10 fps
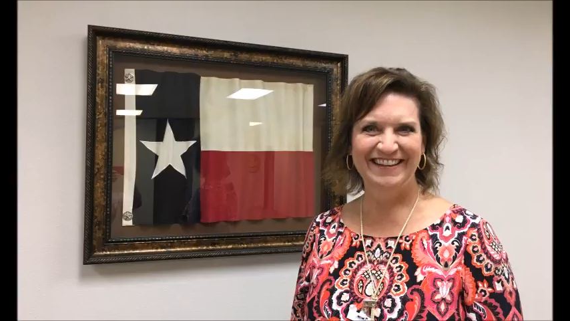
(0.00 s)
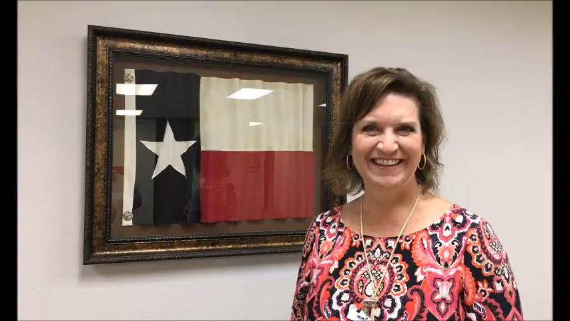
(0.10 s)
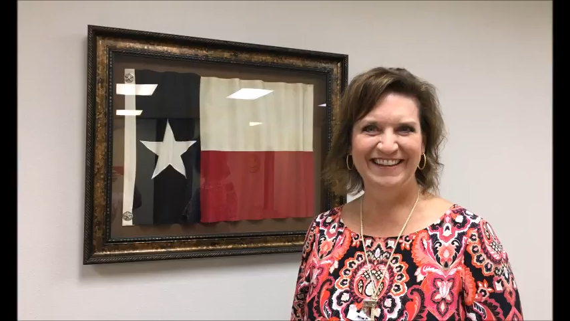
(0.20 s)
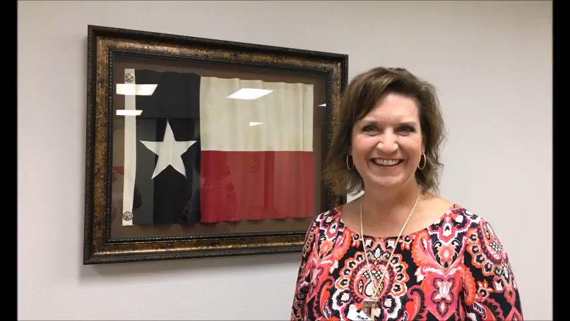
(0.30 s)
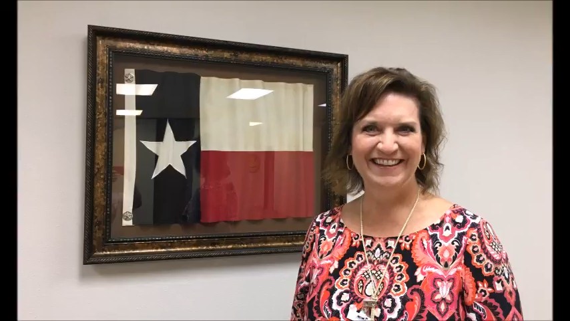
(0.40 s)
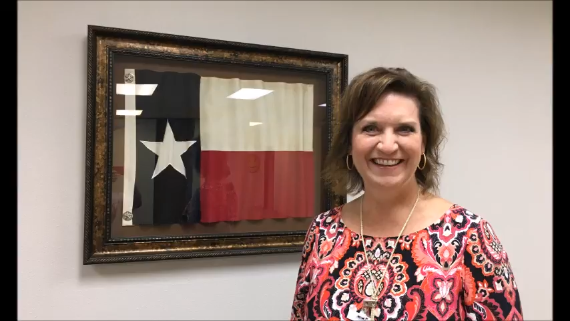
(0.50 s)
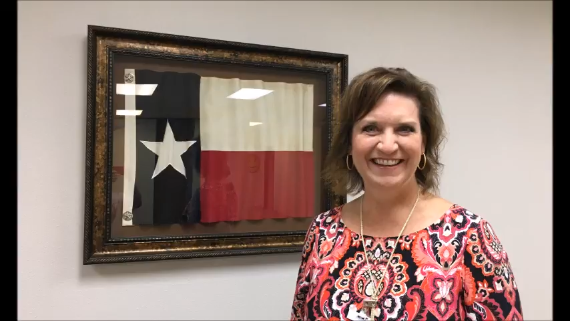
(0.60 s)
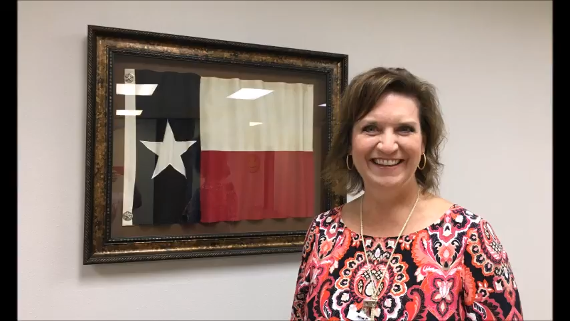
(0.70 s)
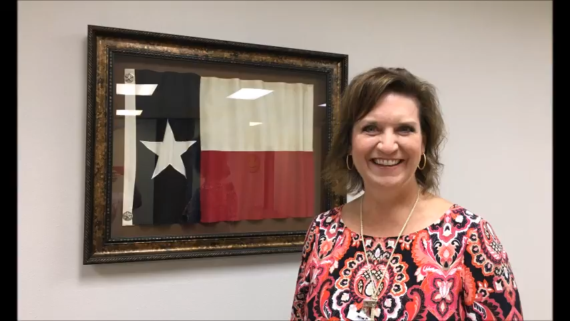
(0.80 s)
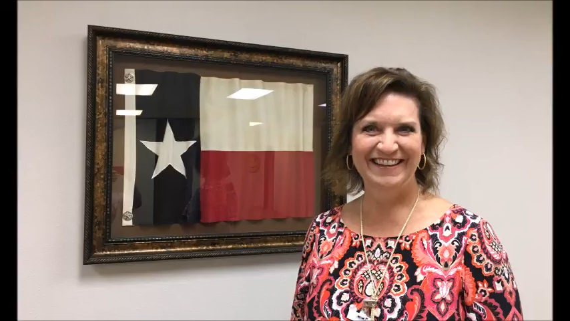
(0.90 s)

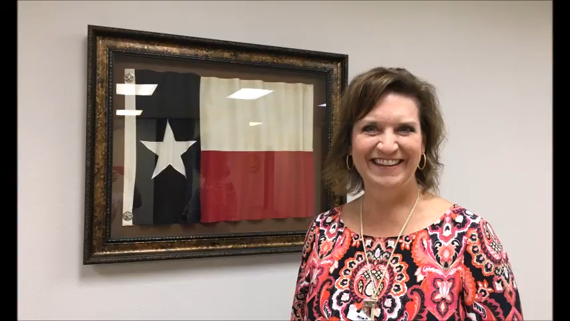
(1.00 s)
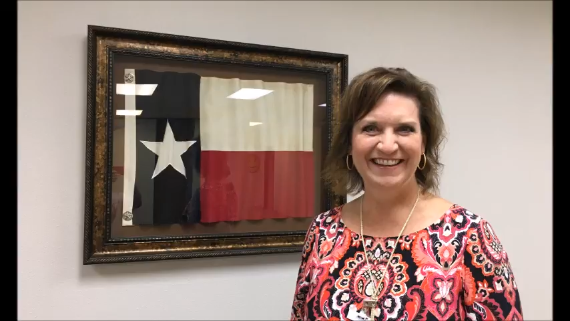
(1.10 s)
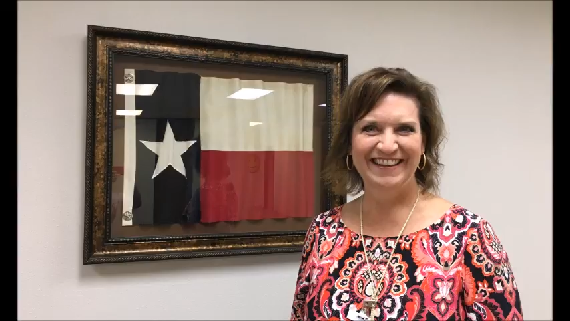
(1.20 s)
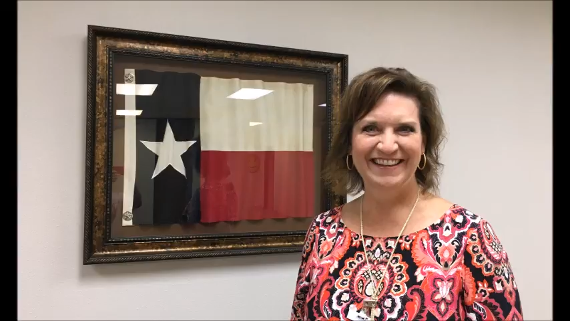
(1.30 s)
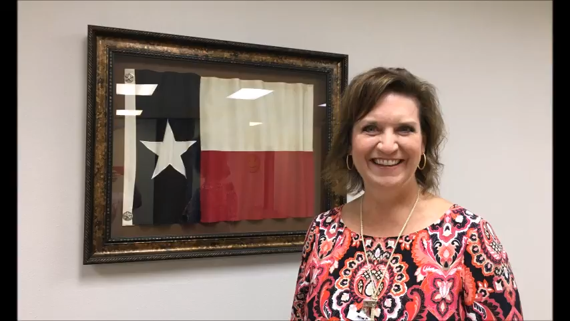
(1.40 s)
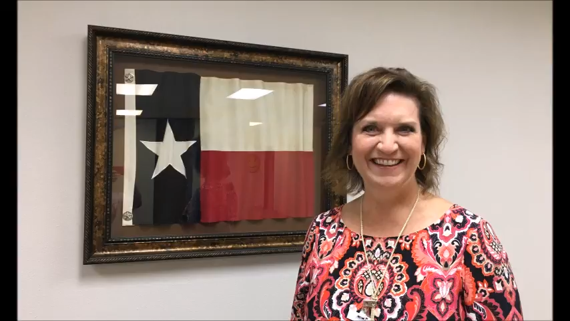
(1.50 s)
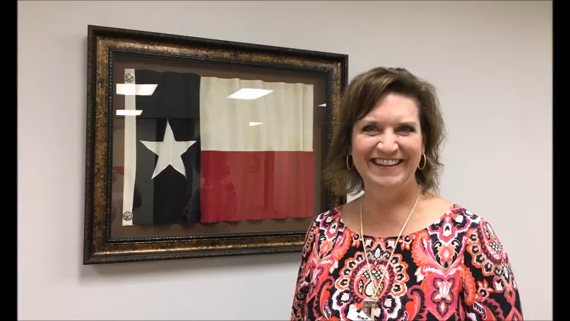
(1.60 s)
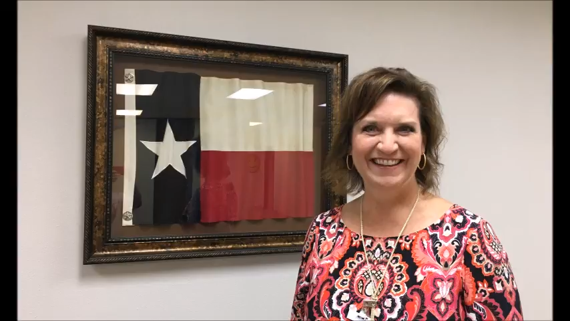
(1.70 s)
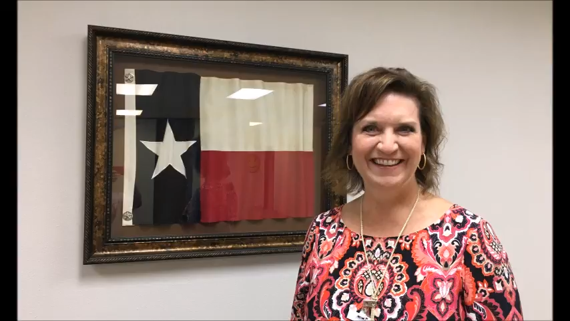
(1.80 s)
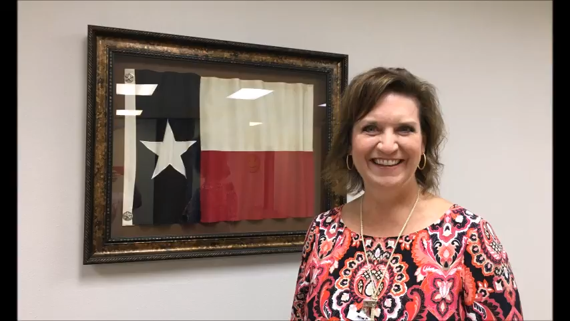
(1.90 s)

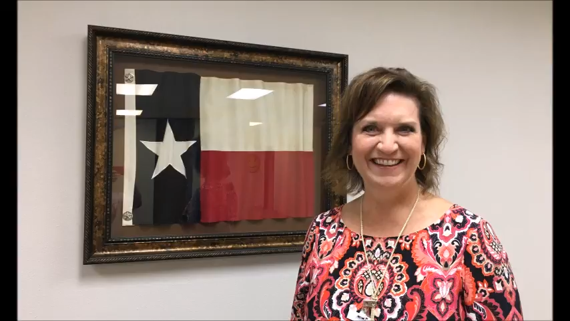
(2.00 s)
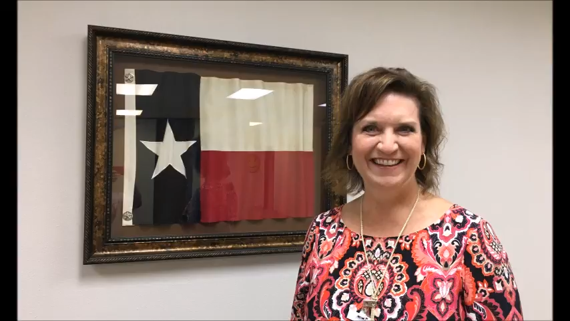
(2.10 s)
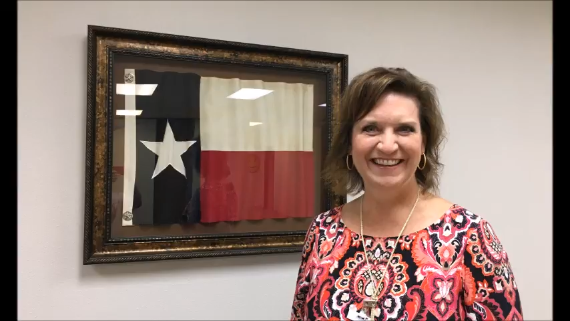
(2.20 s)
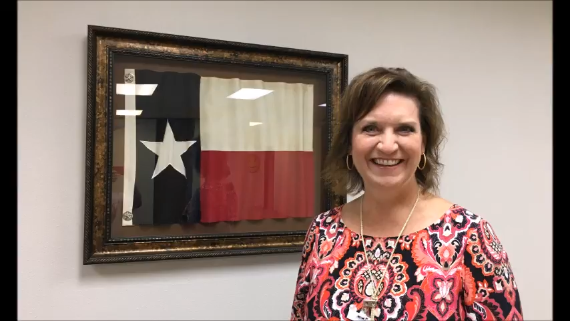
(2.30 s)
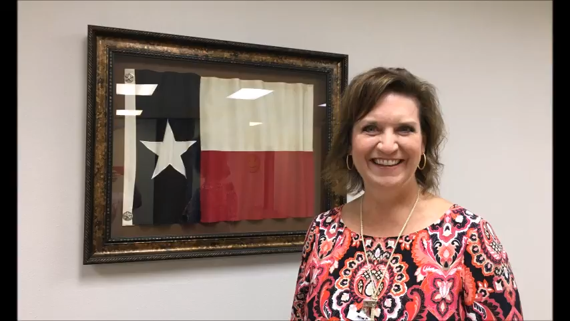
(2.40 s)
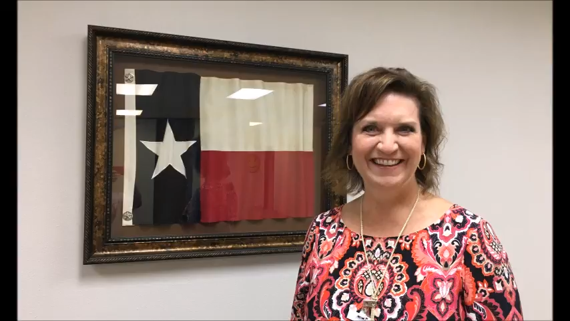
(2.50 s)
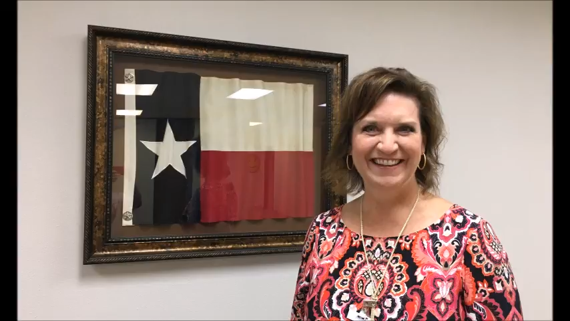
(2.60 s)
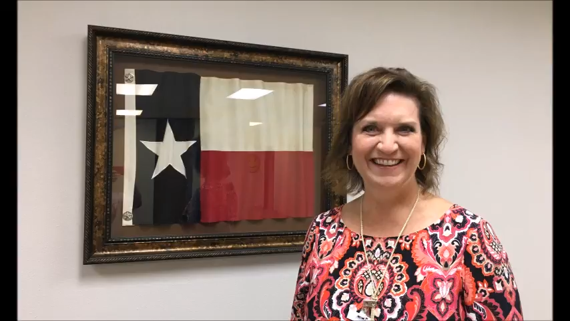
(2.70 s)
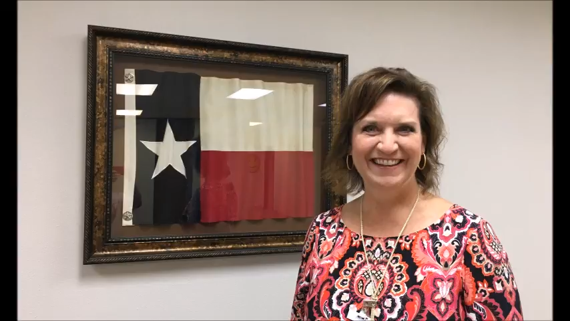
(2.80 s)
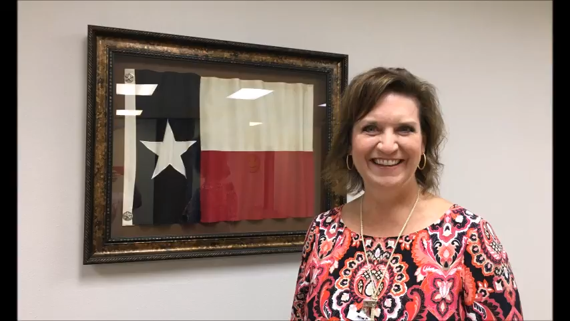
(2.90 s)

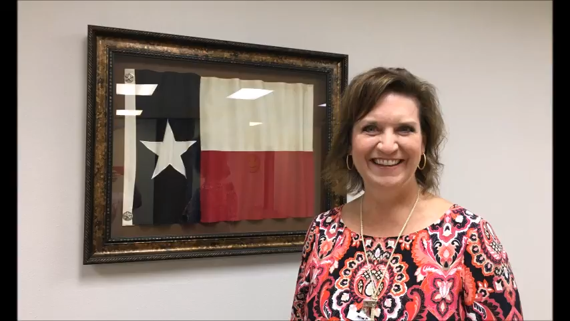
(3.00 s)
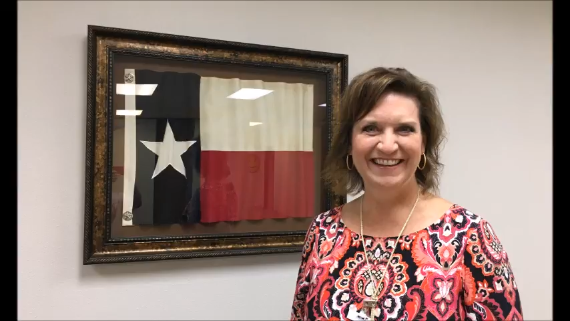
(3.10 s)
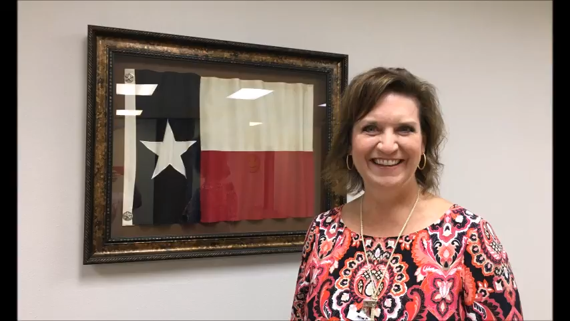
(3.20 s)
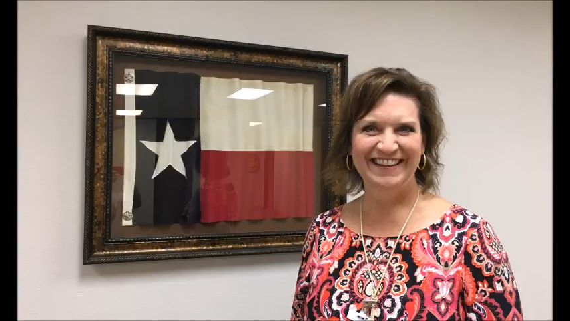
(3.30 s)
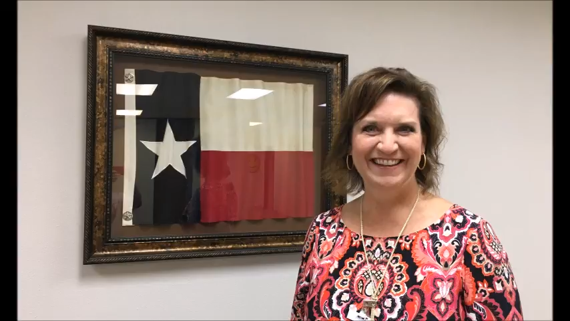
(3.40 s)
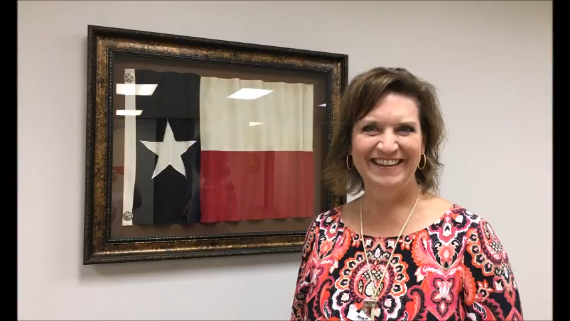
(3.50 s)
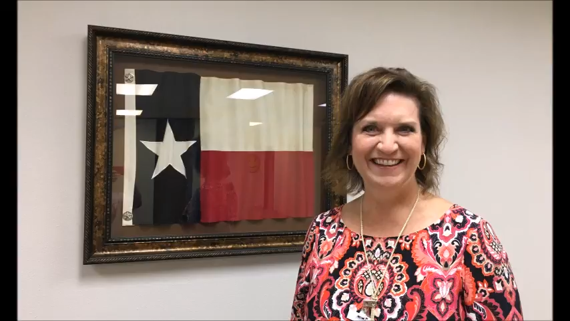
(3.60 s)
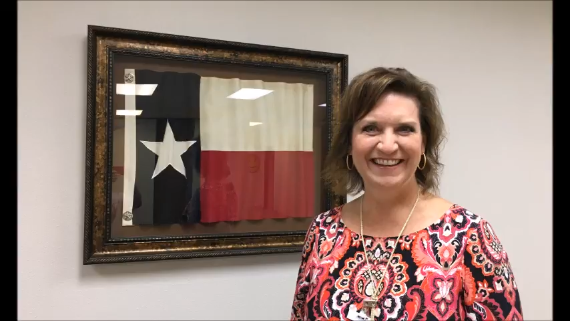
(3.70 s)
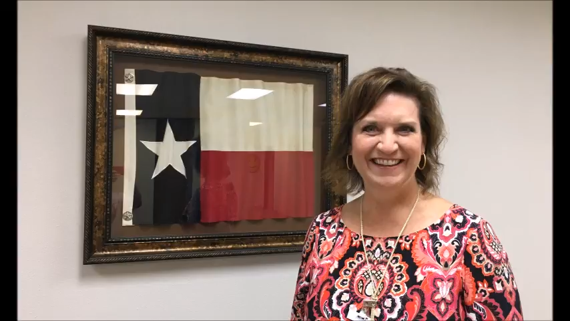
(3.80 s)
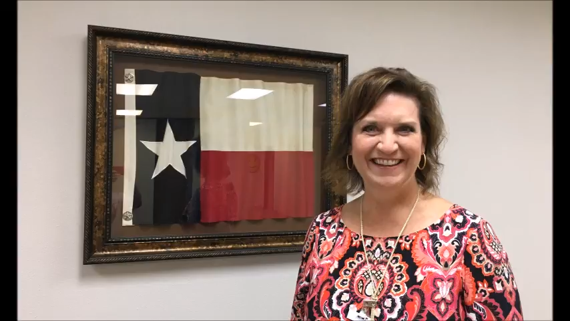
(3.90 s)

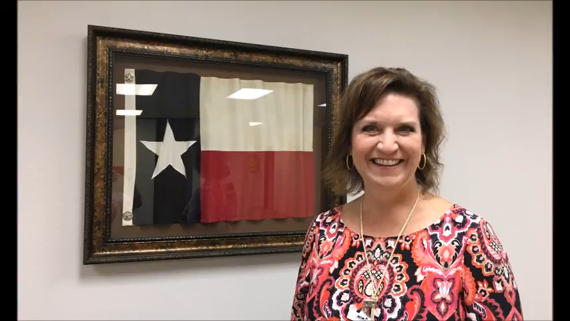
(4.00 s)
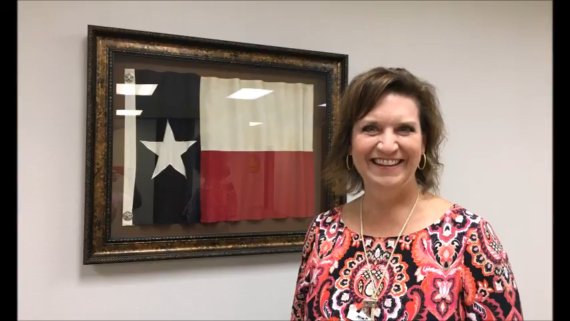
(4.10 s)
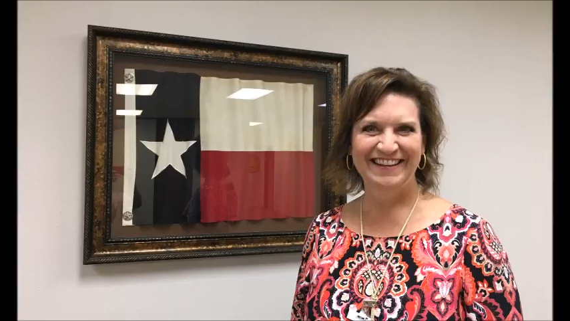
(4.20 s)
(no lip movement)